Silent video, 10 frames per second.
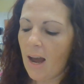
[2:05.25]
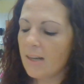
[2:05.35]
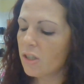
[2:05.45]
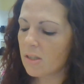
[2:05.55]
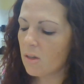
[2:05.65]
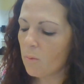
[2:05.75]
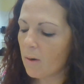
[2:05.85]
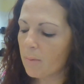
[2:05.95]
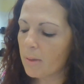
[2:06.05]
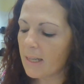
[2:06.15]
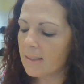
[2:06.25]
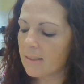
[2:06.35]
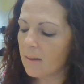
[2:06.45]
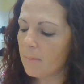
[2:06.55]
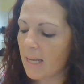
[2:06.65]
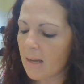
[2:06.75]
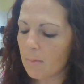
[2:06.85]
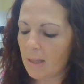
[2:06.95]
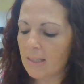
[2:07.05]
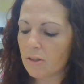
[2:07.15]
"I just don't want to play a dumb game
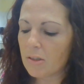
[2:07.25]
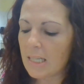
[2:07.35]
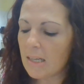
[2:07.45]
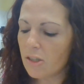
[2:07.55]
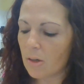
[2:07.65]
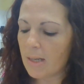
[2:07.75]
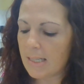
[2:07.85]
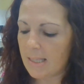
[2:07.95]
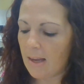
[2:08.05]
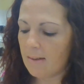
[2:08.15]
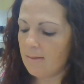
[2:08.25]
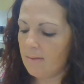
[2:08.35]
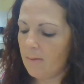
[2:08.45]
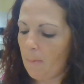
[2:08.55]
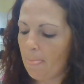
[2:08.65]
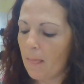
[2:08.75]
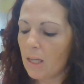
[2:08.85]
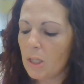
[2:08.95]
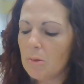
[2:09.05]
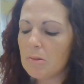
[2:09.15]
like Stratego," he said.
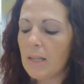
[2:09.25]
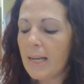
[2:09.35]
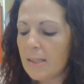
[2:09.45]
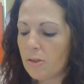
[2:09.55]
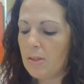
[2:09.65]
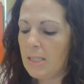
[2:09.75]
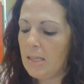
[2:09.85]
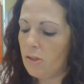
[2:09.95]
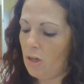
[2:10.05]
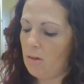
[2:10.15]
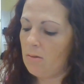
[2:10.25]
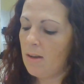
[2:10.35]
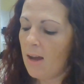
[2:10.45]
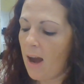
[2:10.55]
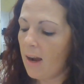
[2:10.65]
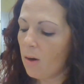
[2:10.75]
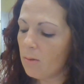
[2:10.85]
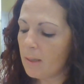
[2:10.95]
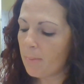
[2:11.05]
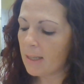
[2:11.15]
"You like Stratego. I
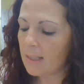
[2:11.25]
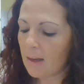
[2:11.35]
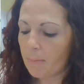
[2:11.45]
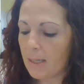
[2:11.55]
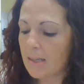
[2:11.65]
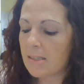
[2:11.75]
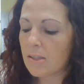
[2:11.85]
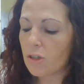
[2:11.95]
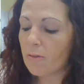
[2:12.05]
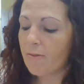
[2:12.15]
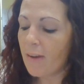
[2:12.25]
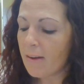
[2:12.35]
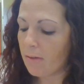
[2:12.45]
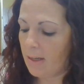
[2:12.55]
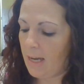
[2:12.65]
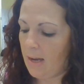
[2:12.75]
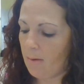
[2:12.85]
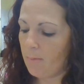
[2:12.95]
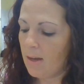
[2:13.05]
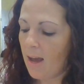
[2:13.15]
only picked that because it's your favorite
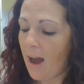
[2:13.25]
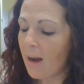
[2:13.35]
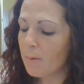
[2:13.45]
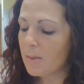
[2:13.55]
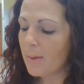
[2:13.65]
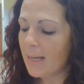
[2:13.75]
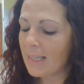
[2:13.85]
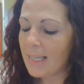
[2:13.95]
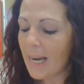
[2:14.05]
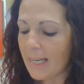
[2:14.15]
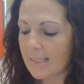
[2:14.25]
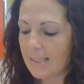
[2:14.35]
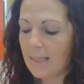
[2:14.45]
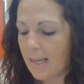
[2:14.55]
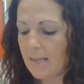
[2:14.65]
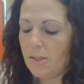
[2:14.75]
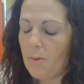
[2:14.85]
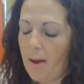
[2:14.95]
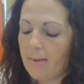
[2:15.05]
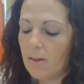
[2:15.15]
game. I was being nice, in case
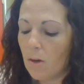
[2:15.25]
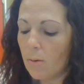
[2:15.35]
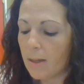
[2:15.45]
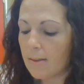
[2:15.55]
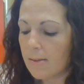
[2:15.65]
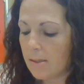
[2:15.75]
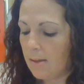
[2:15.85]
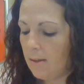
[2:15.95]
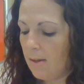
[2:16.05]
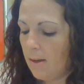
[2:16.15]
you hadn't noticed.